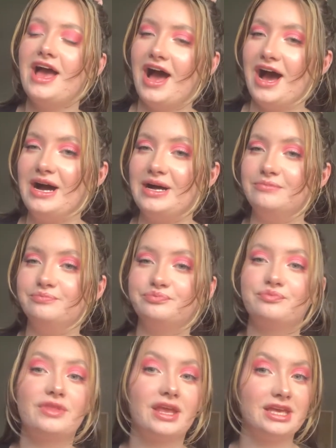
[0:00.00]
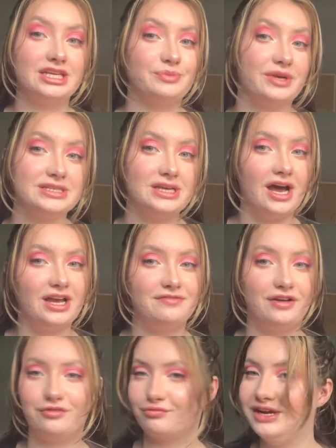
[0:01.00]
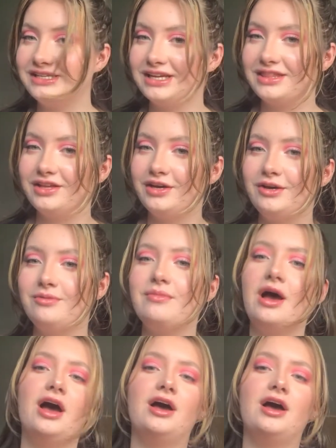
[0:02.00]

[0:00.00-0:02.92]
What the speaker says: Yes, because I had fun reading them.